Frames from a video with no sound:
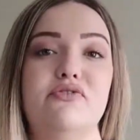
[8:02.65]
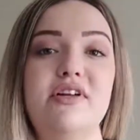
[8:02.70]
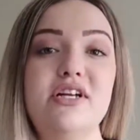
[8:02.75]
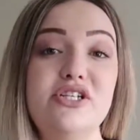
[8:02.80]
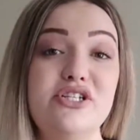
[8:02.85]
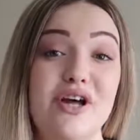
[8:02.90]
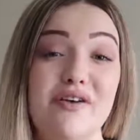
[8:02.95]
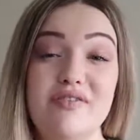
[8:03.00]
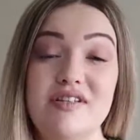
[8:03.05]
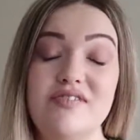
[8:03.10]

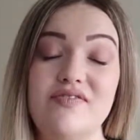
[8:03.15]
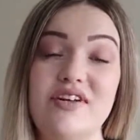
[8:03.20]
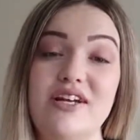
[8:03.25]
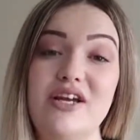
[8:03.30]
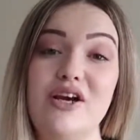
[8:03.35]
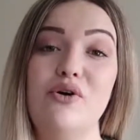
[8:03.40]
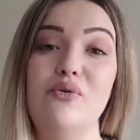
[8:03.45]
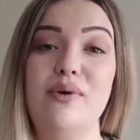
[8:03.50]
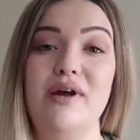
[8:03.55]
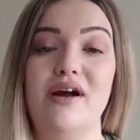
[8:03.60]
finish off this
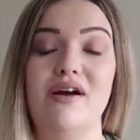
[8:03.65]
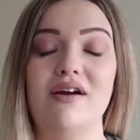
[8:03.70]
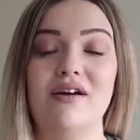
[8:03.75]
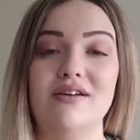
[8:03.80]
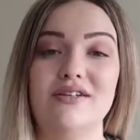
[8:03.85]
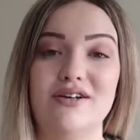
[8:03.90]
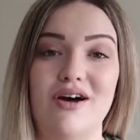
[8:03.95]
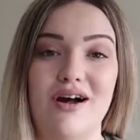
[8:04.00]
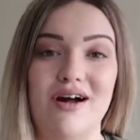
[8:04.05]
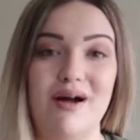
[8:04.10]
video, we are
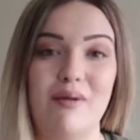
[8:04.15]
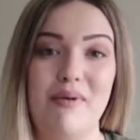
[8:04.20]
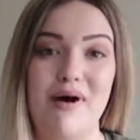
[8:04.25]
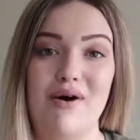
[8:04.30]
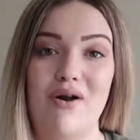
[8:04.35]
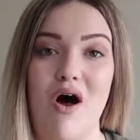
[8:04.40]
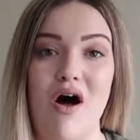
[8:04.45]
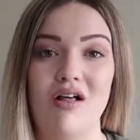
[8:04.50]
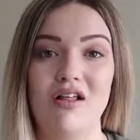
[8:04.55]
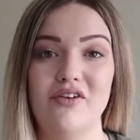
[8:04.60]
going to talk
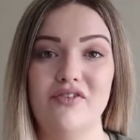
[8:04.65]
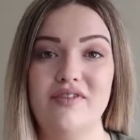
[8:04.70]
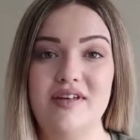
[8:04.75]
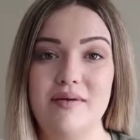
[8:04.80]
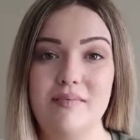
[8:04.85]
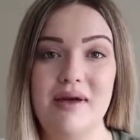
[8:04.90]
about all of the